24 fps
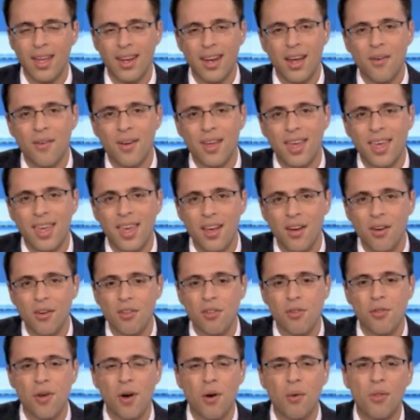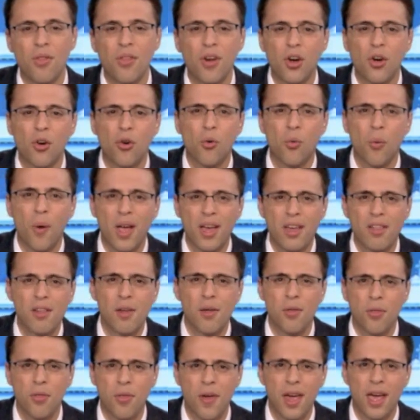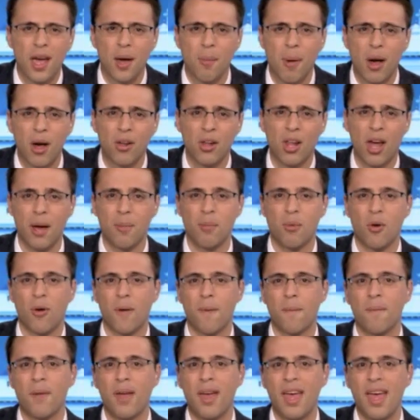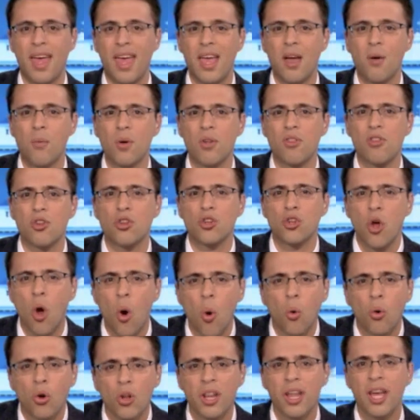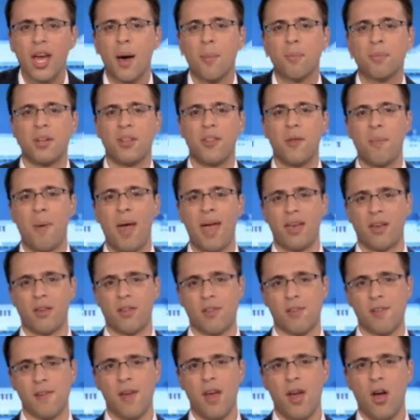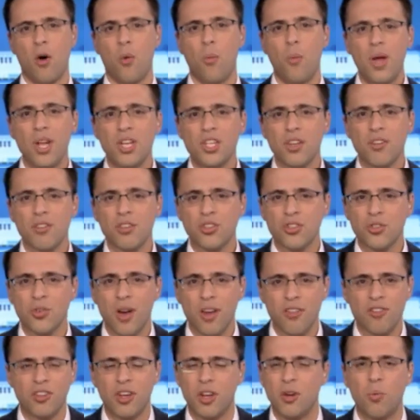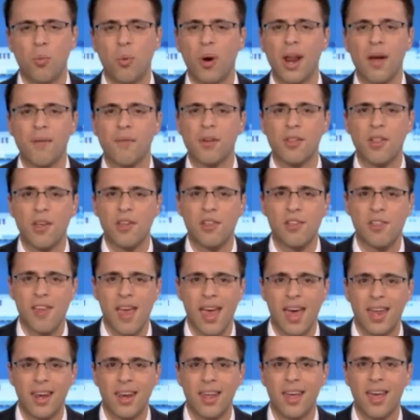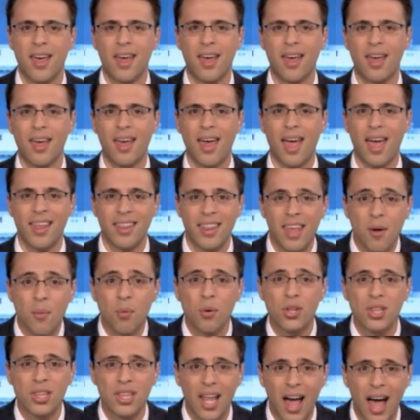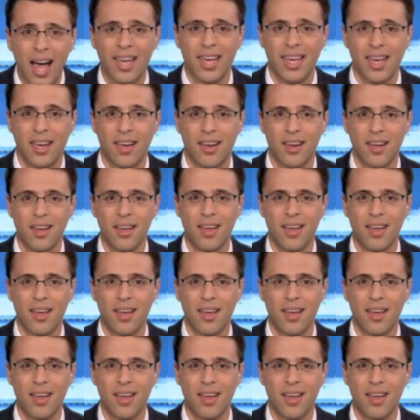Now, here's, though, the crazy thing about Libor. It was totally up to the banks. We just trusted whatever they said, and they were lying.